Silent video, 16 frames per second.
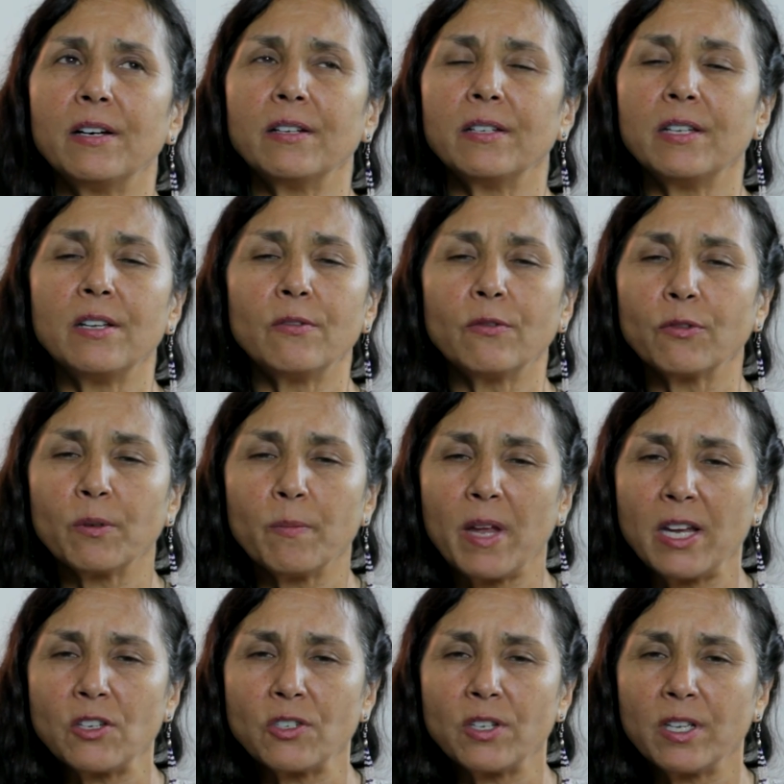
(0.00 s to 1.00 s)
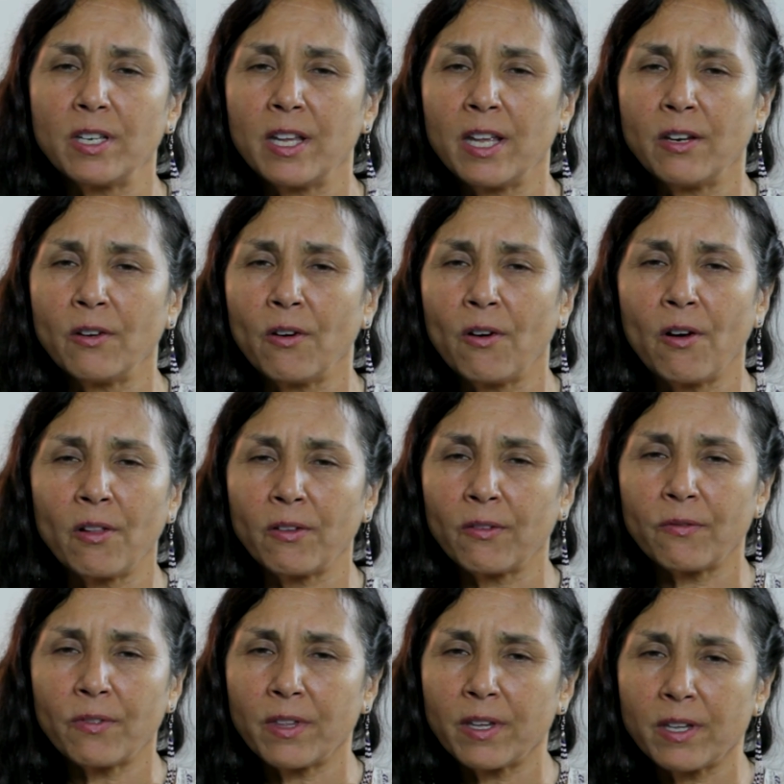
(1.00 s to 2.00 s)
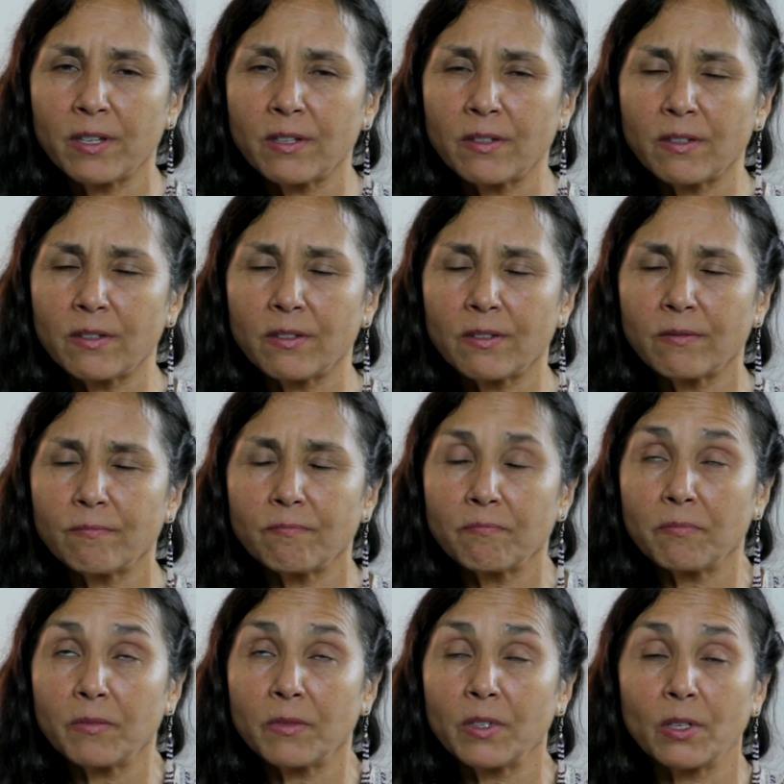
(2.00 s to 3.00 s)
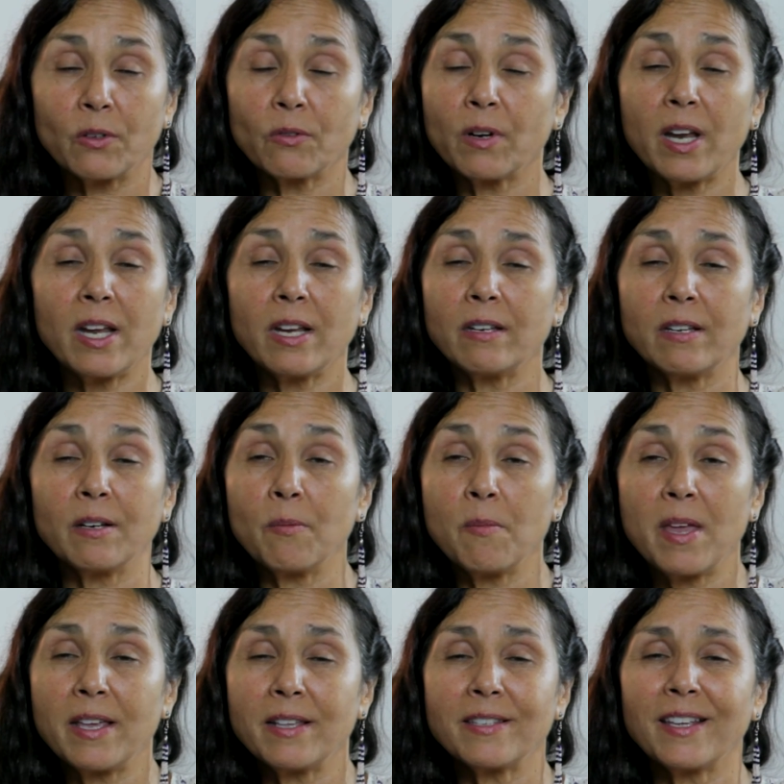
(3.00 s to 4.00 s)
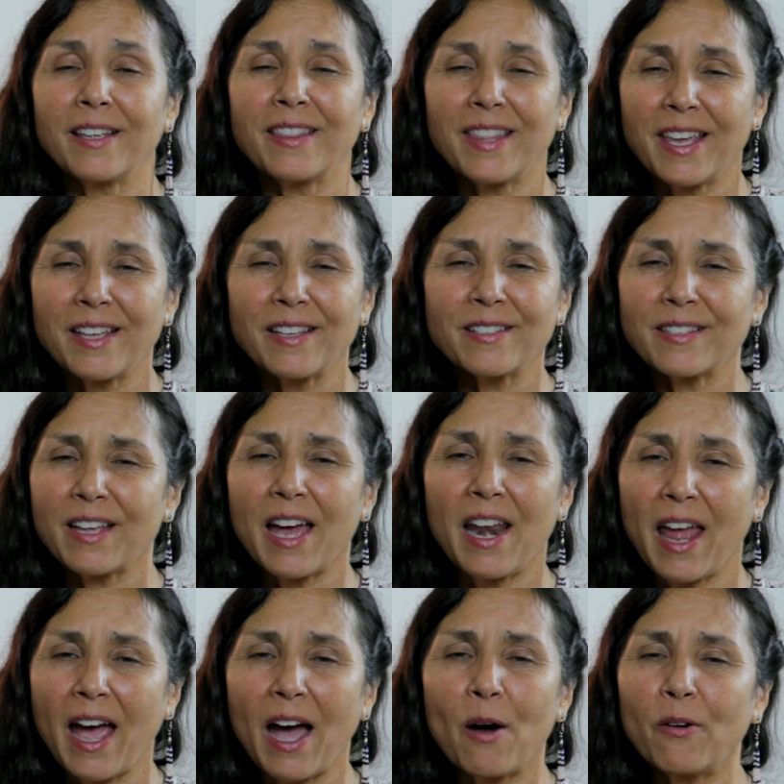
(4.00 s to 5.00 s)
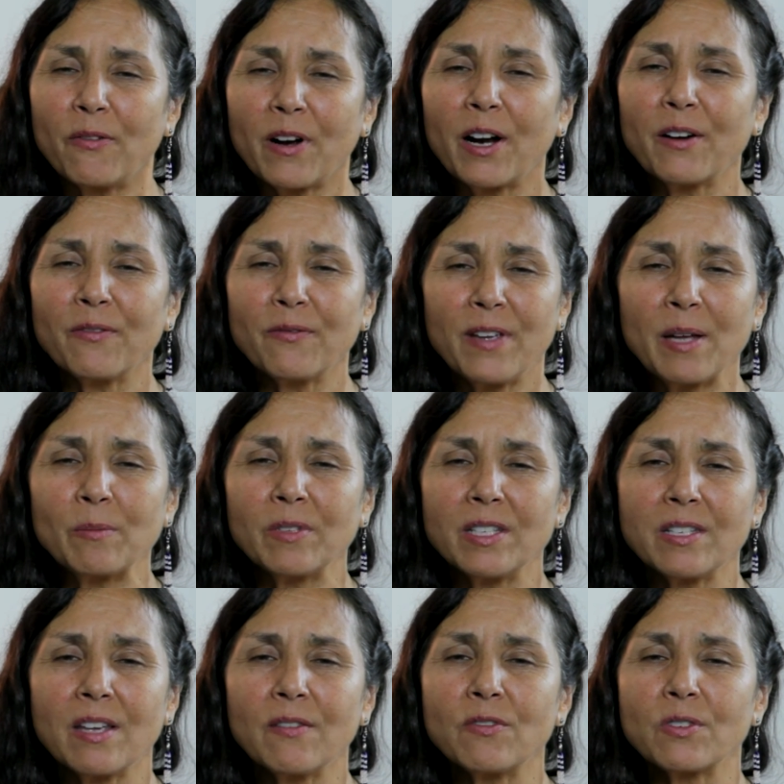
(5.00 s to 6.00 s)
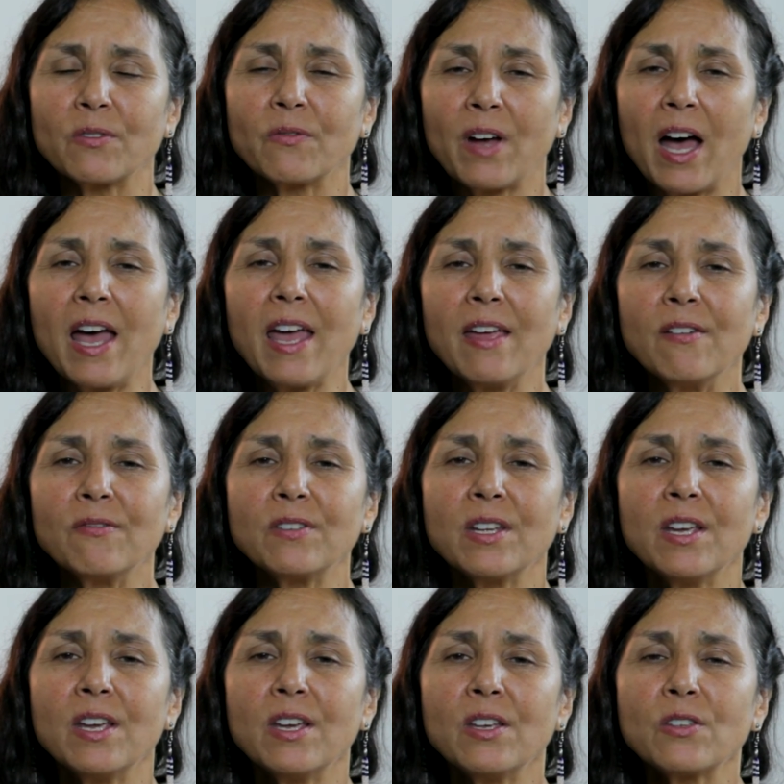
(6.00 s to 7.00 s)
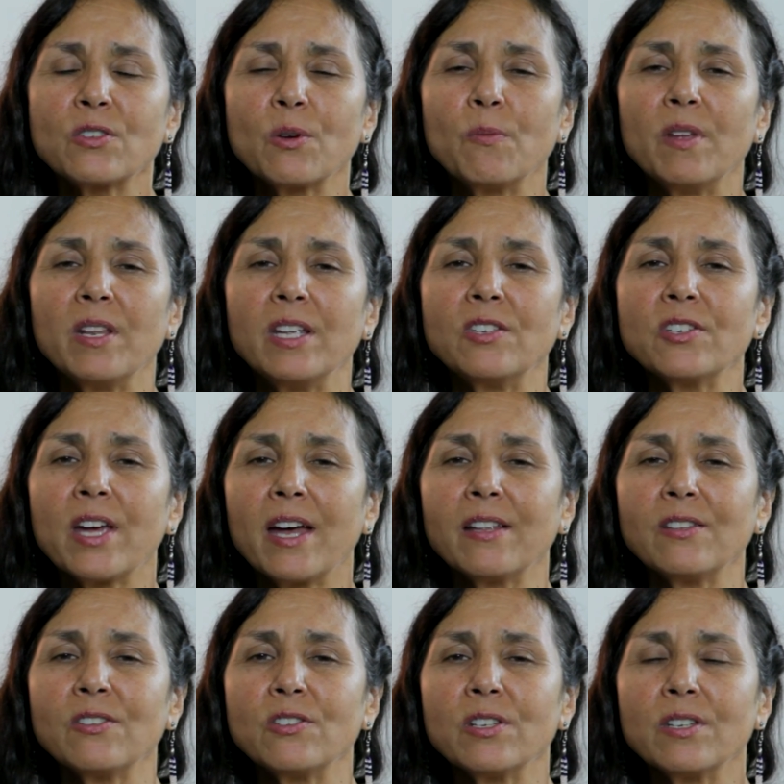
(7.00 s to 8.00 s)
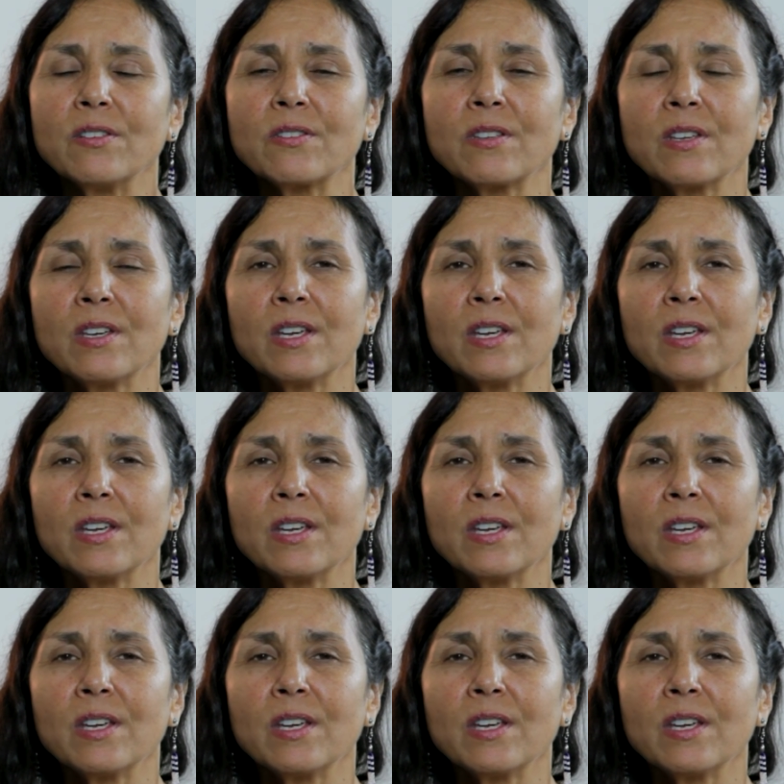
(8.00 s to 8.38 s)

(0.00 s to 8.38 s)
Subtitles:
information and all of the great and amazing things and how our families have survived so many challenges.